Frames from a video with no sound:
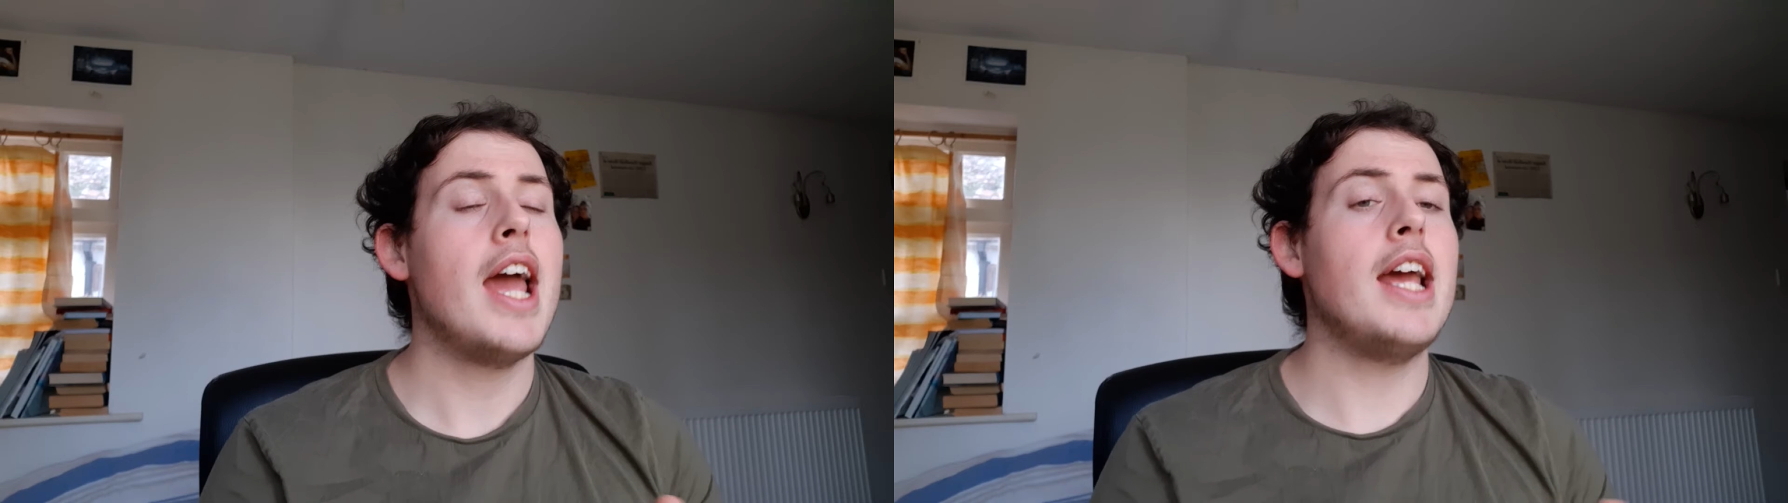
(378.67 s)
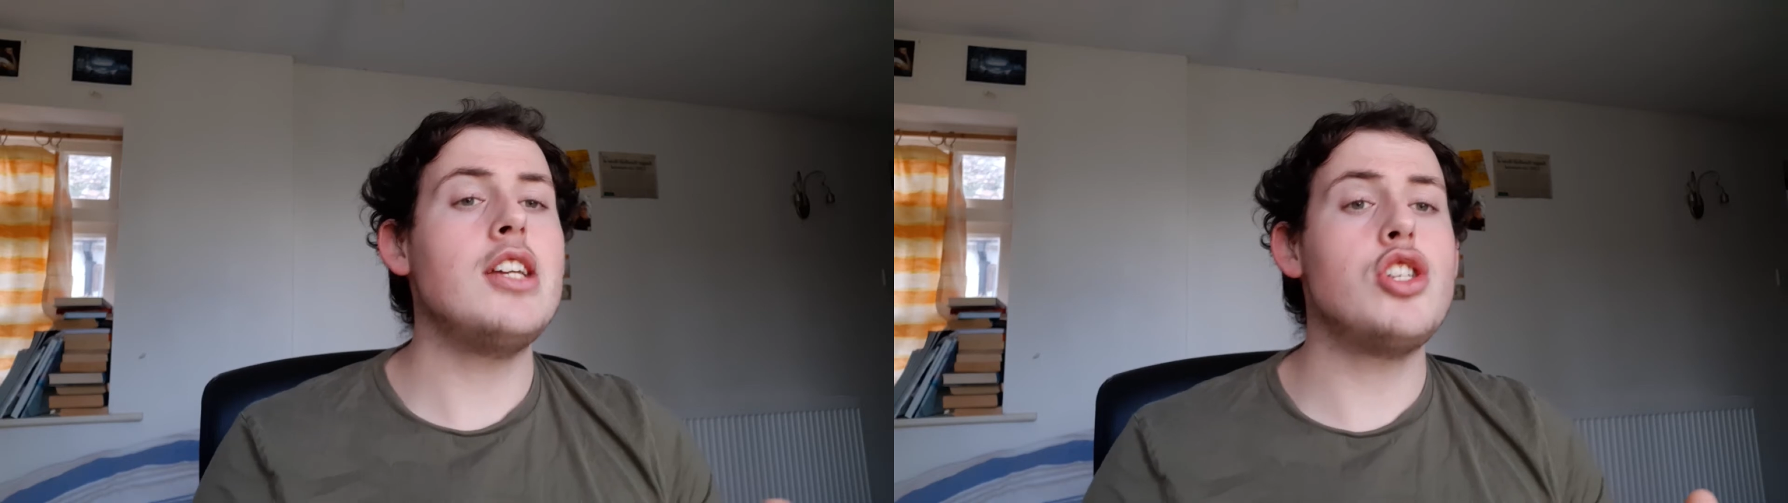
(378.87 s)

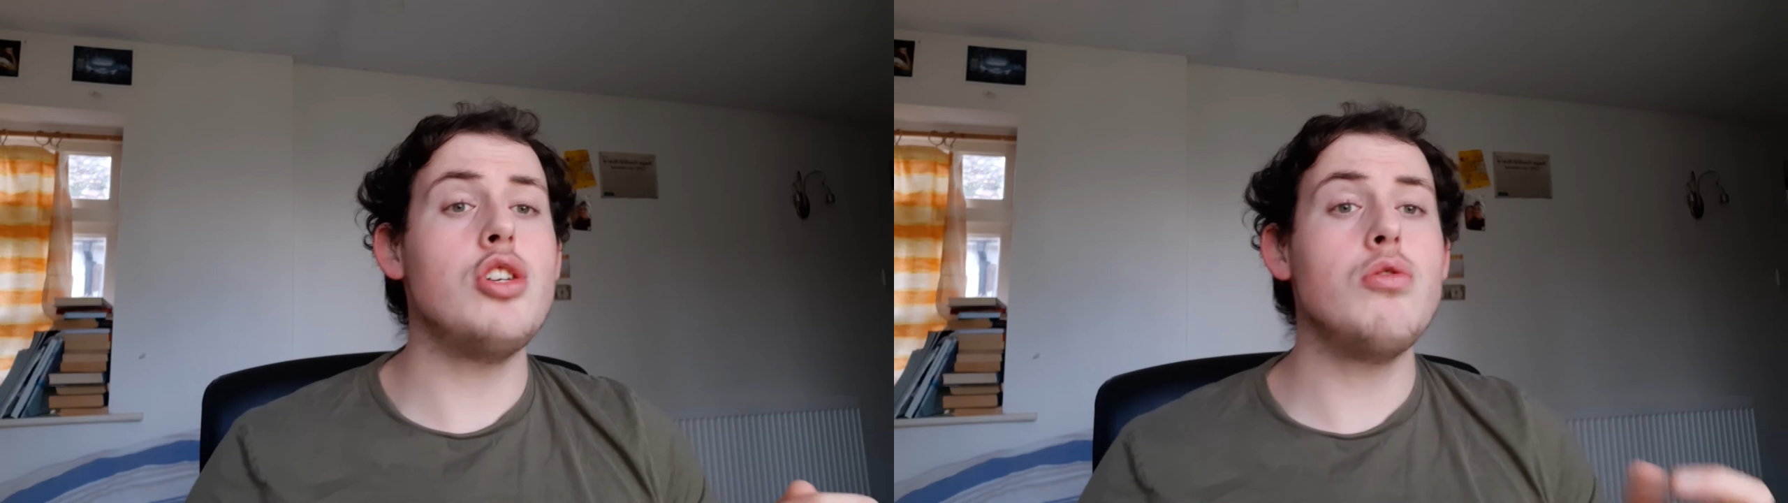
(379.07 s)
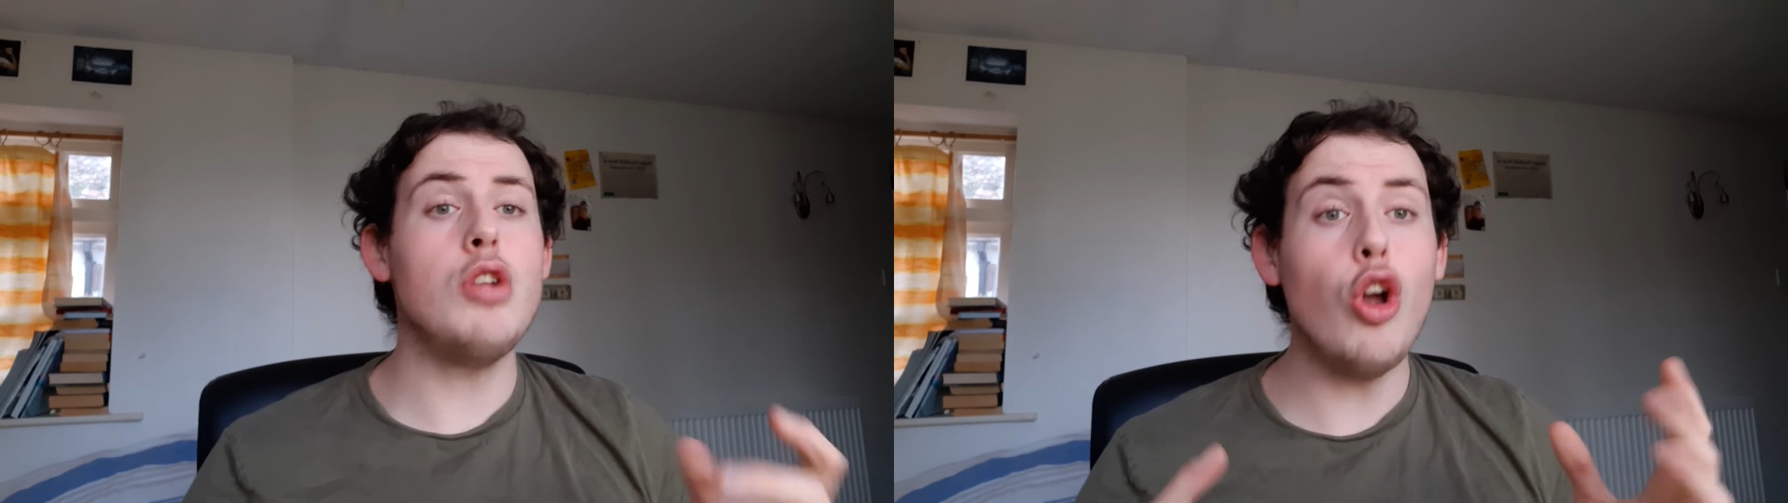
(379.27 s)
Is
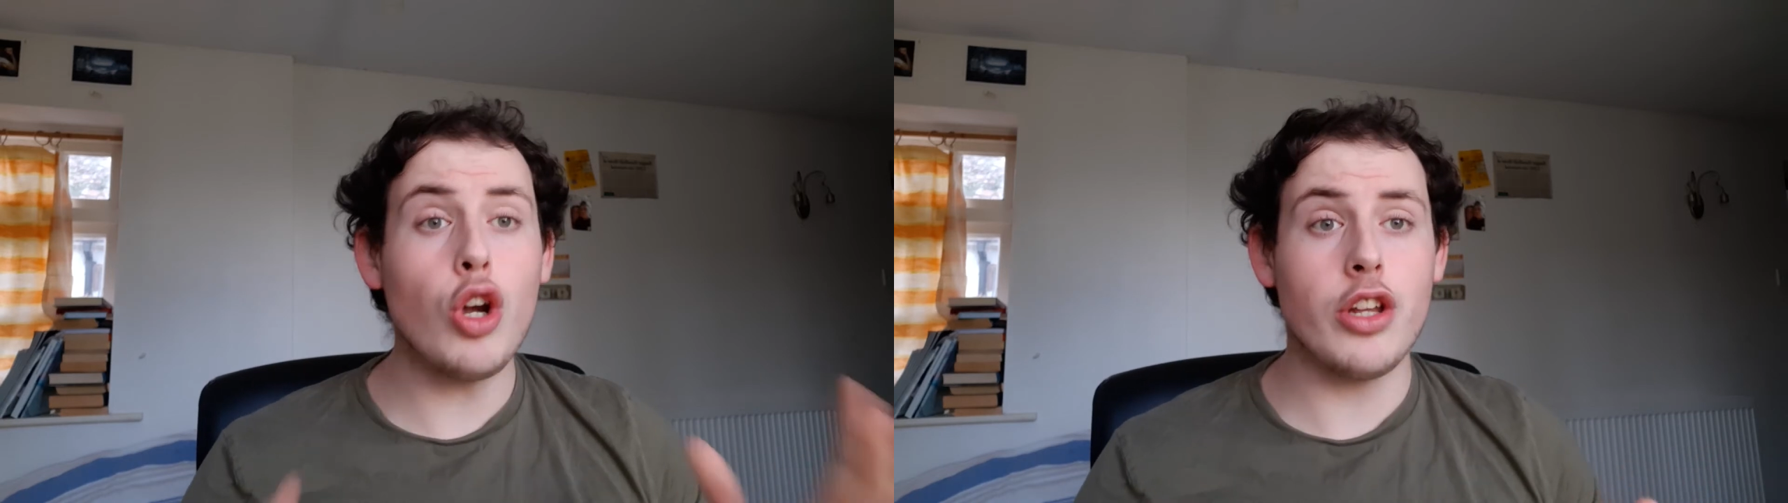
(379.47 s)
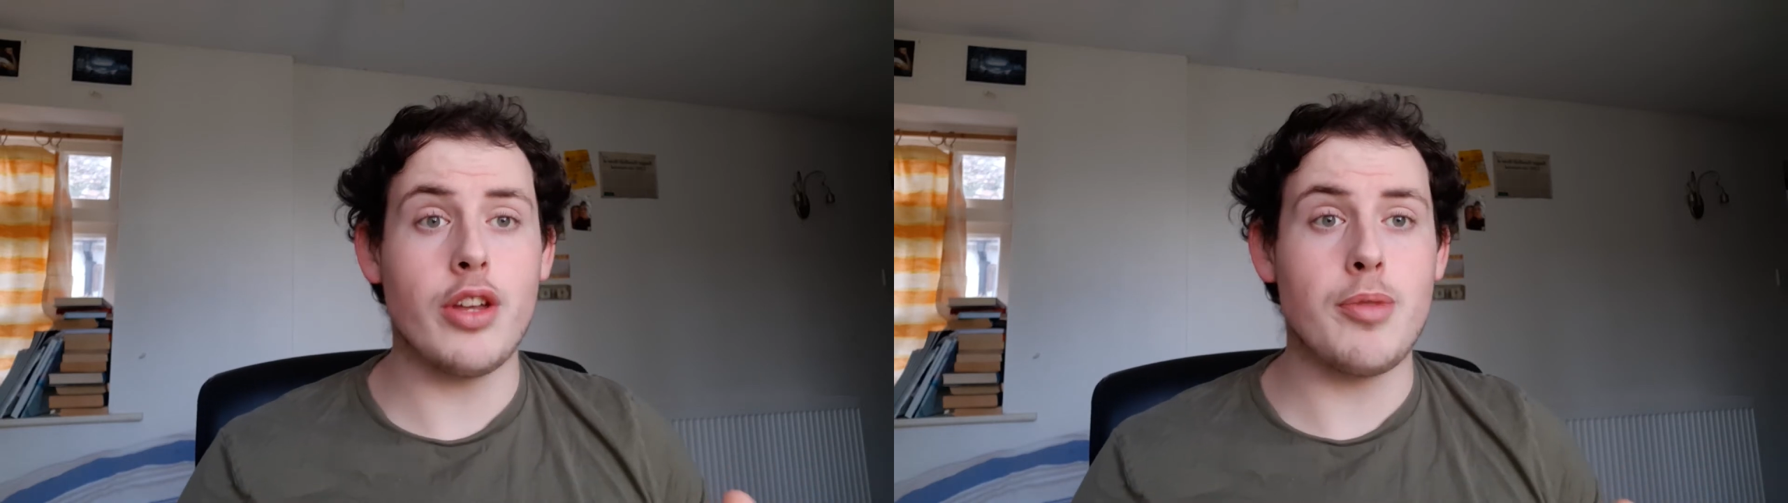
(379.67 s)
you
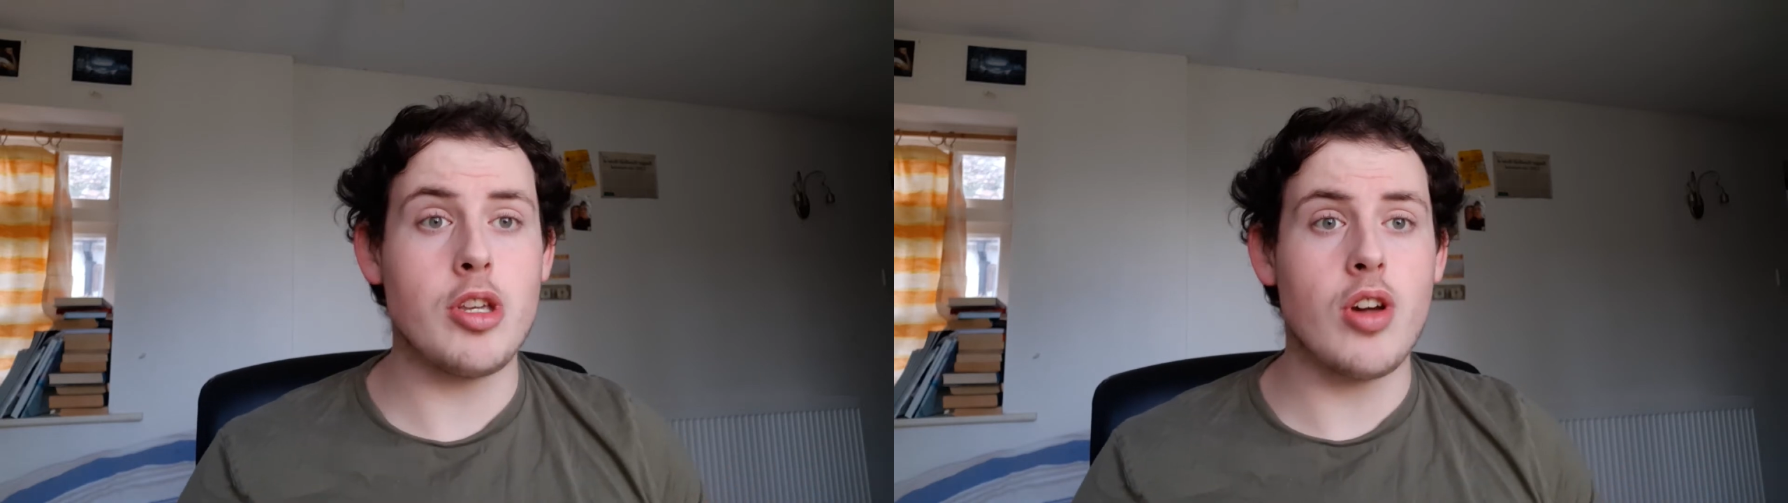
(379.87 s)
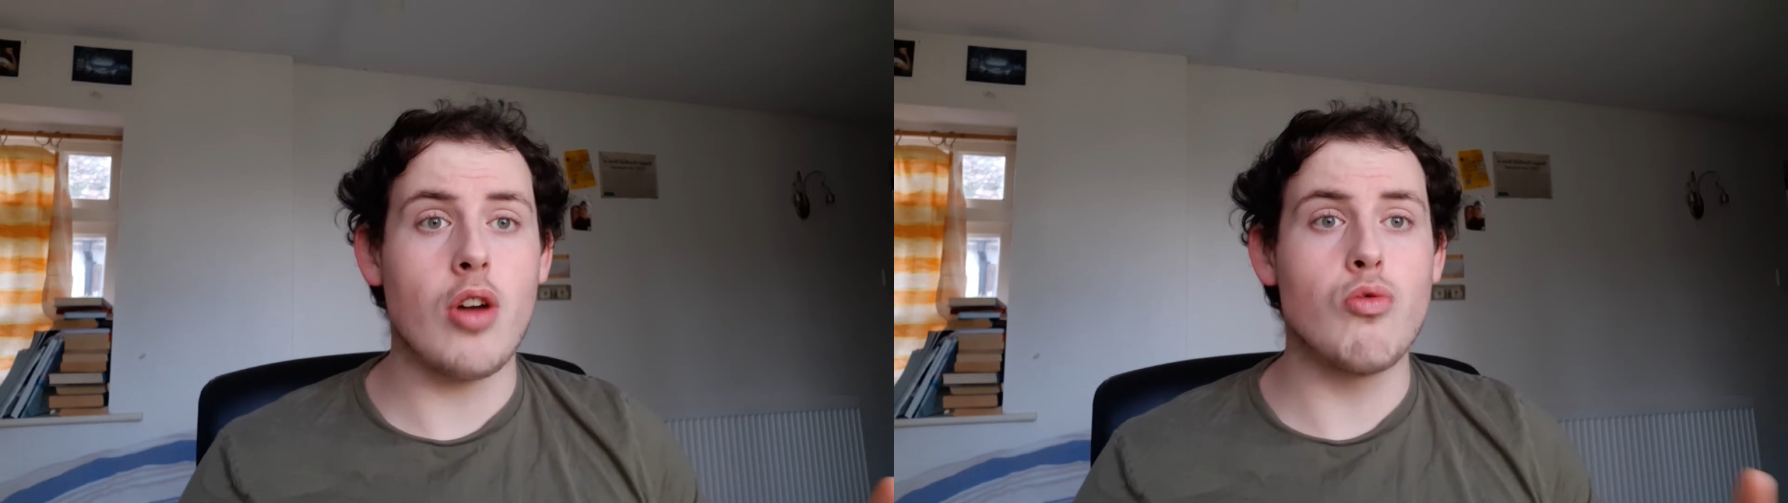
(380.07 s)
look at them and
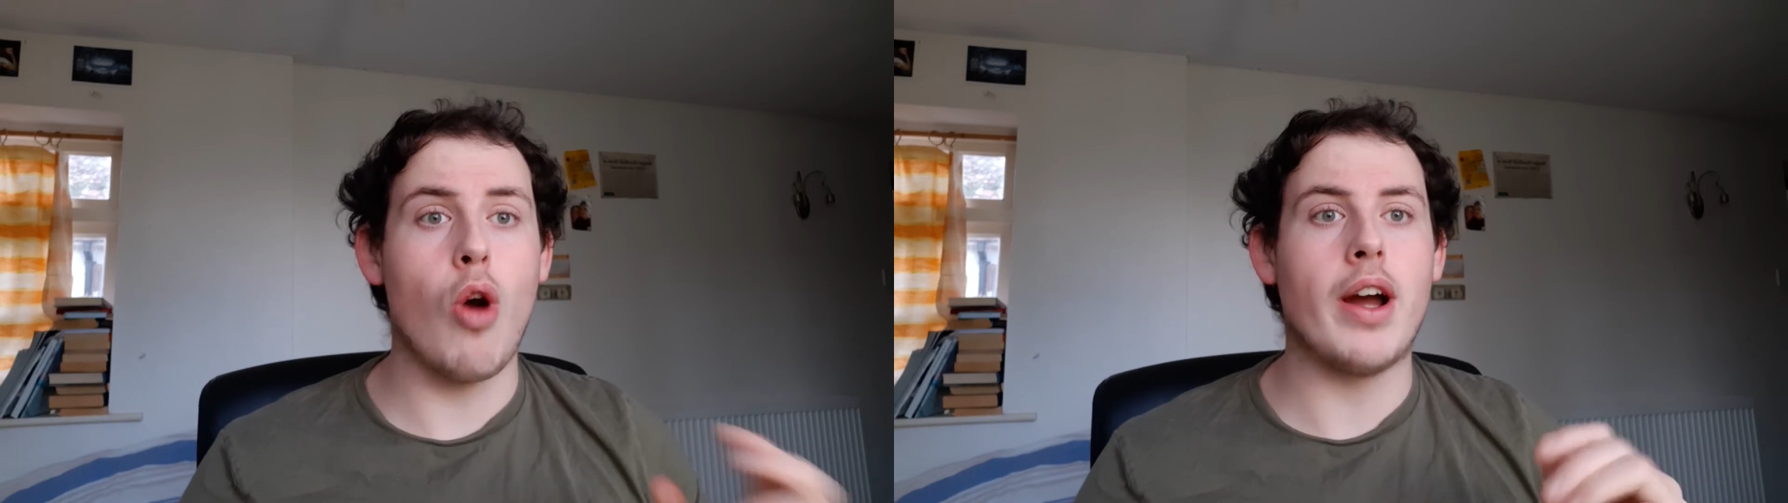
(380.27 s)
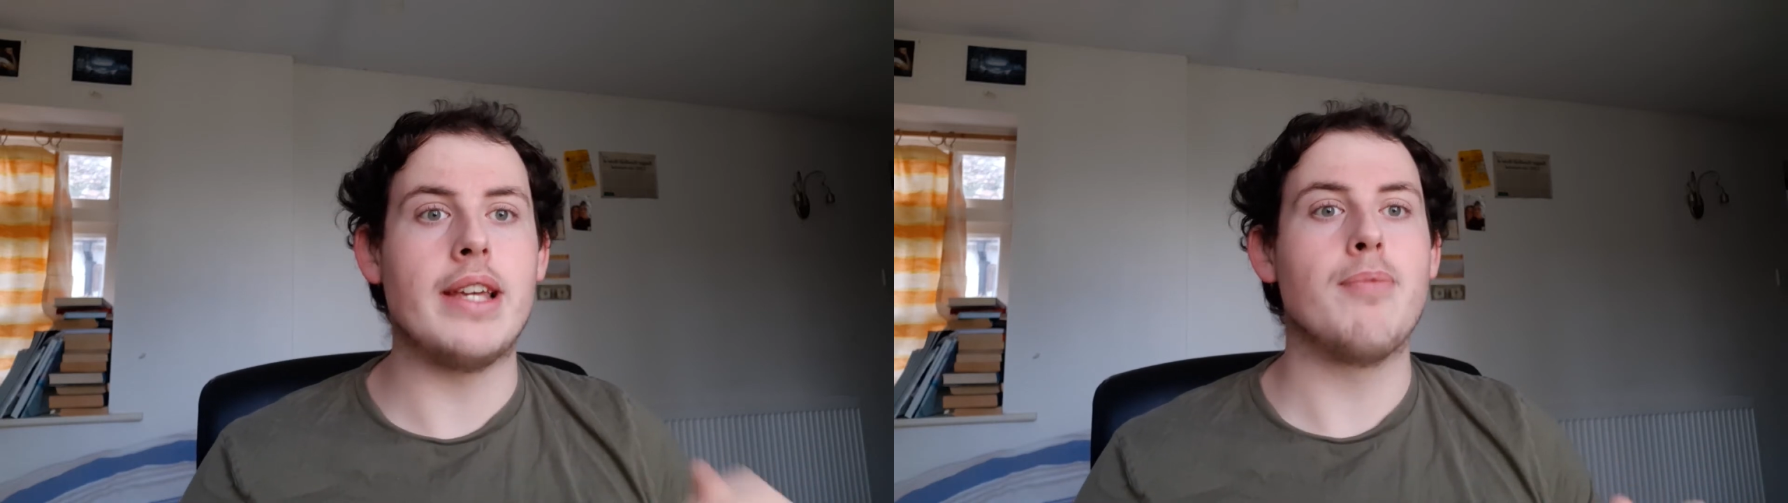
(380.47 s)
you go,
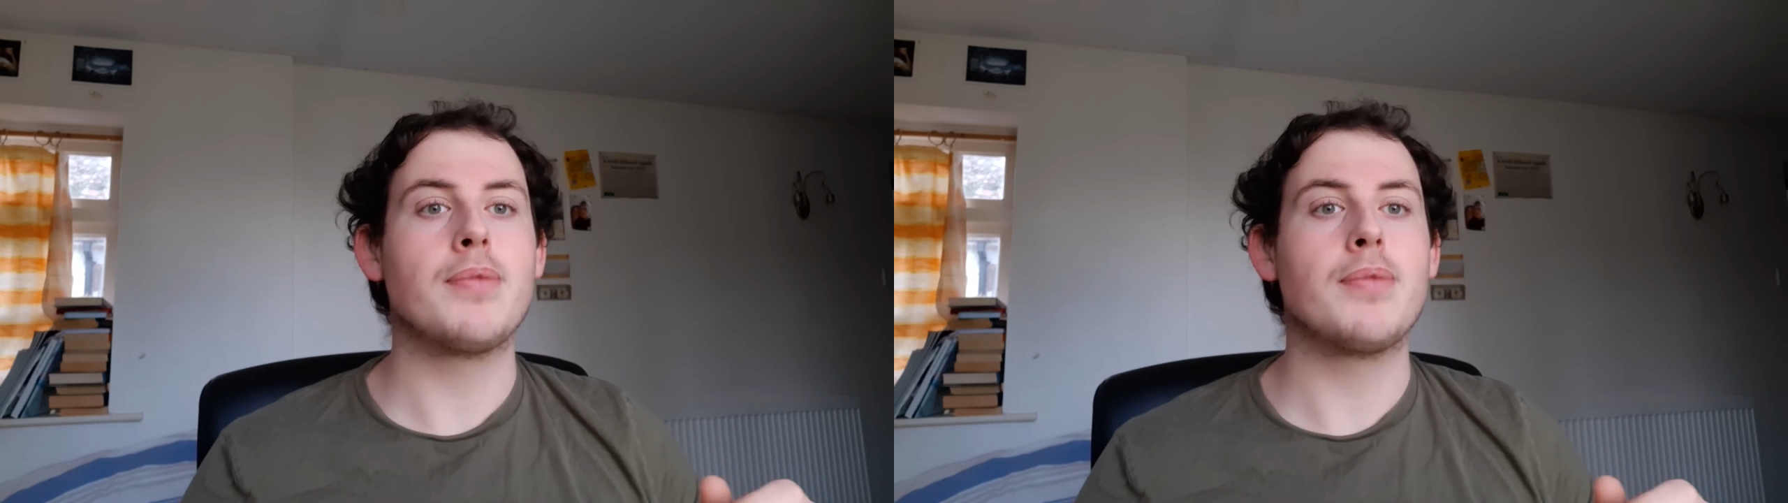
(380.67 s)
right,